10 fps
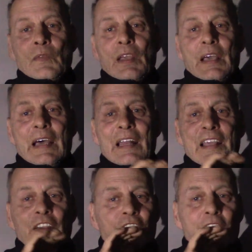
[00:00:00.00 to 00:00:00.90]
I
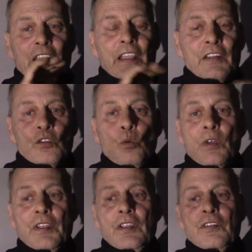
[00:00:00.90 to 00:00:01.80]
like taking say, two of
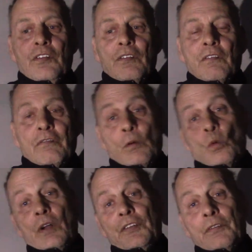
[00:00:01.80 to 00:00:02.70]
these for
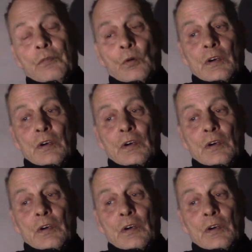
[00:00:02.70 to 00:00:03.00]
one Tavor.